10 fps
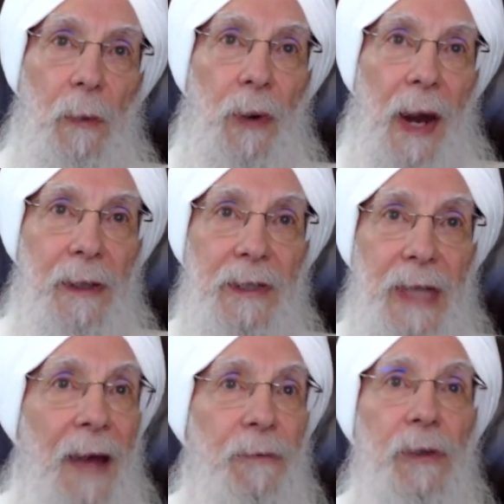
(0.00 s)
practice
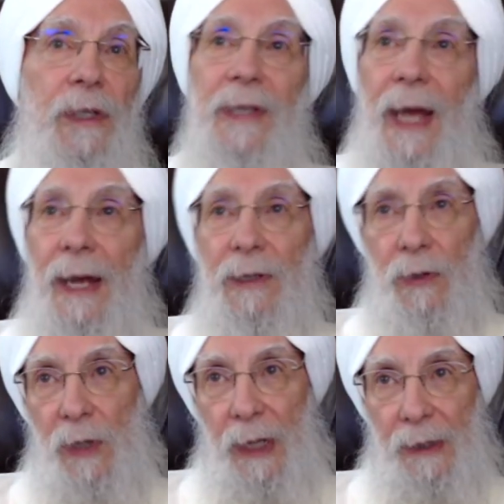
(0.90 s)
after
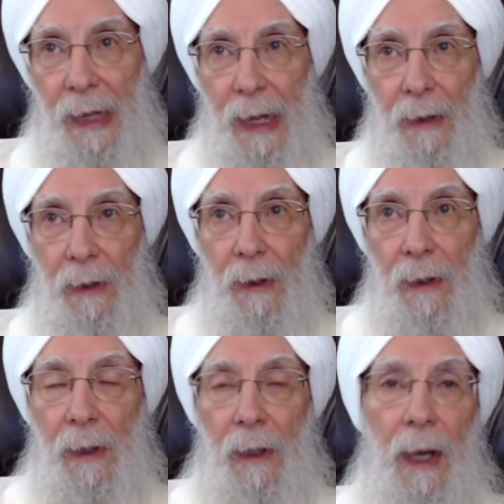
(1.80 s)
disasters like that.
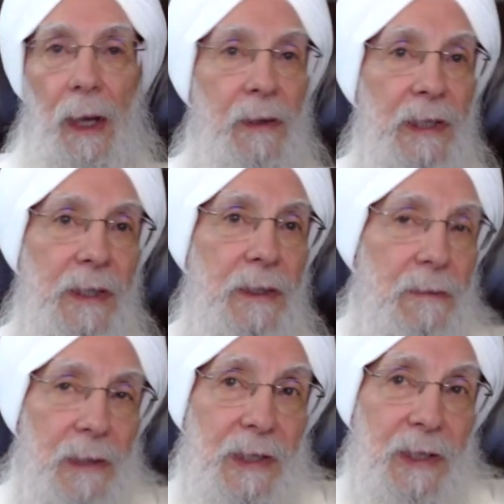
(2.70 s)
This
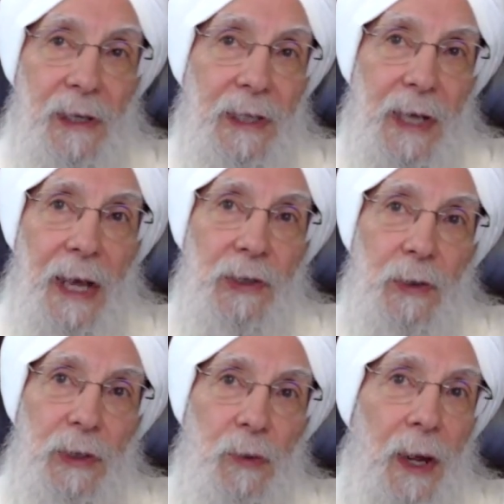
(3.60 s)
is a
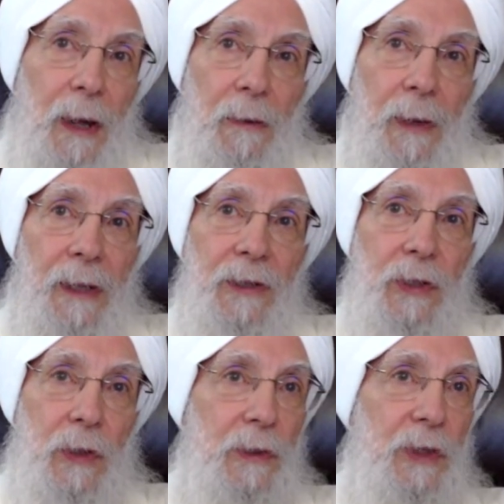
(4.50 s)
disaster as well, and it's
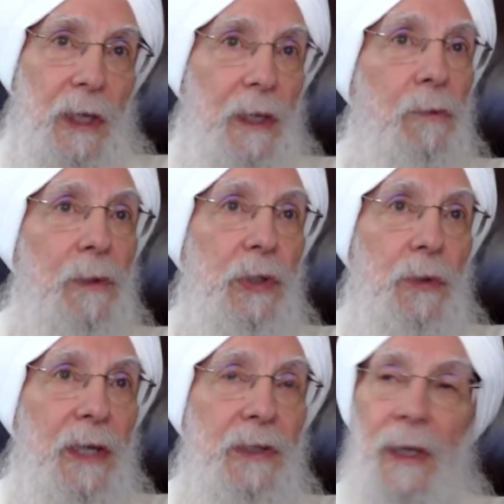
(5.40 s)
associated with
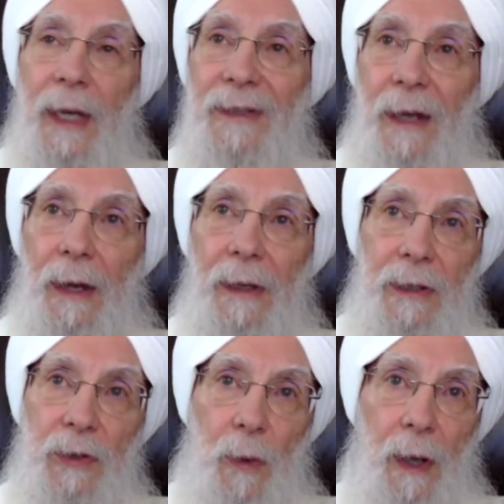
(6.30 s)
stress and
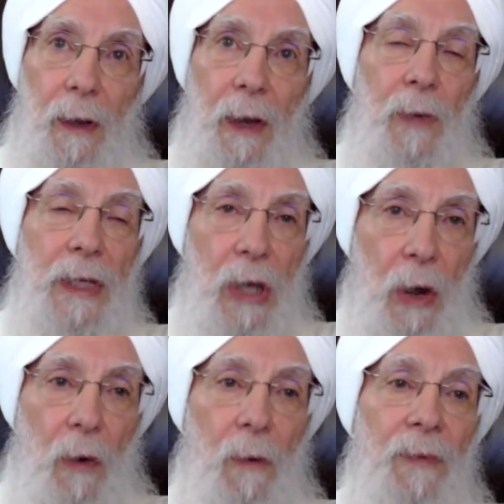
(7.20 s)
anxiety as well. And we
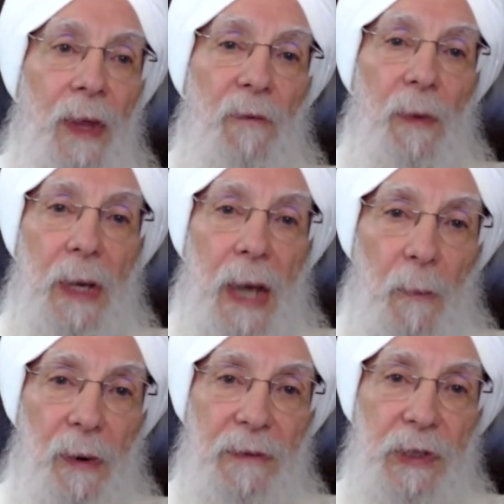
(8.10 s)
know from a
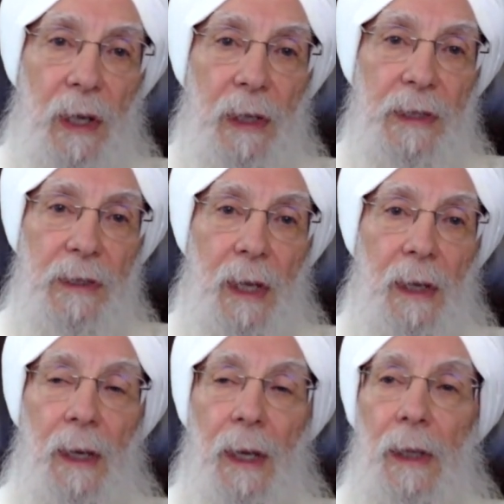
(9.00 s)
number of studies
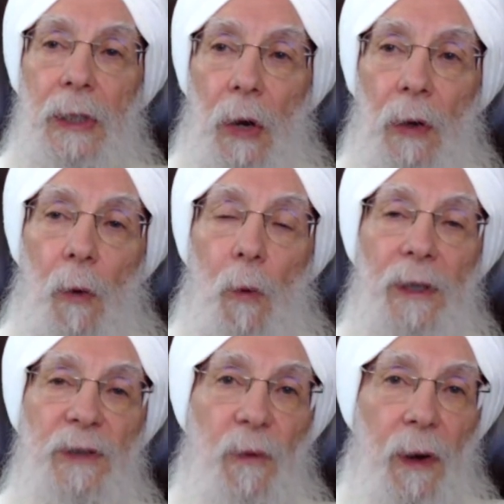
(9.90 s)
that yoga
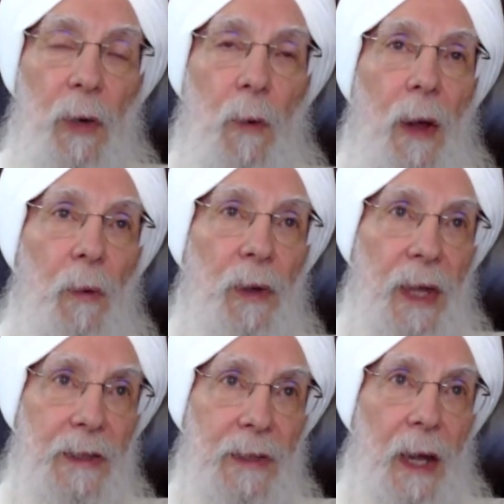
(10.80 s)
works very well with
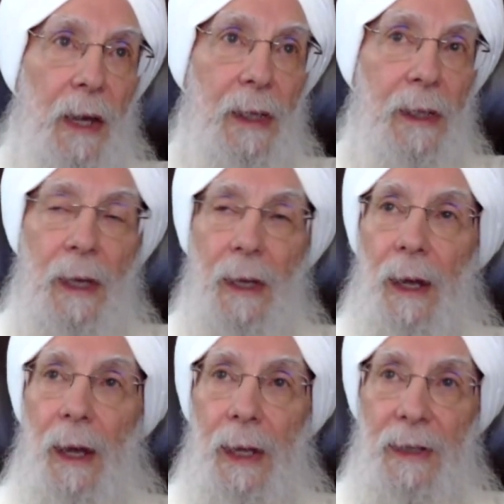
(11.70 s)
anxiety
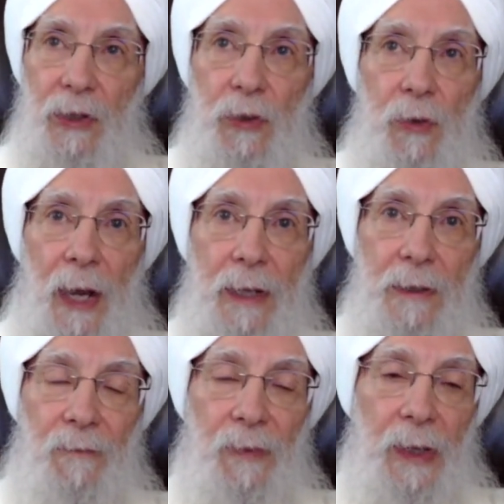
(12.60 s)
and
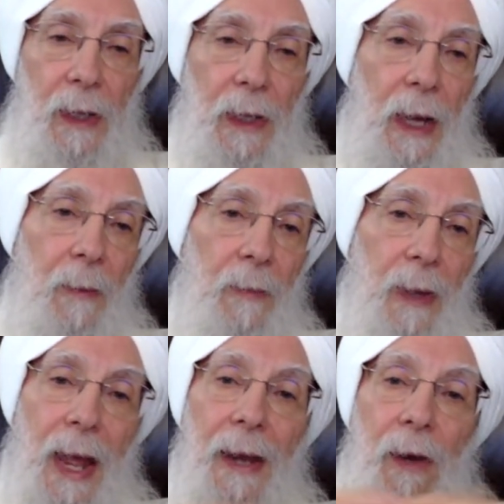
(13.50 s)
stress.
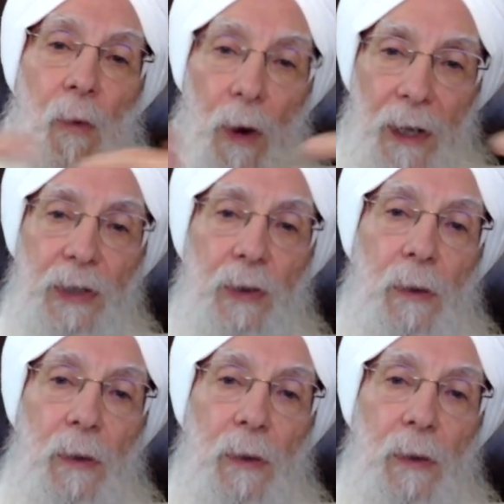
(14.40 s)
And it works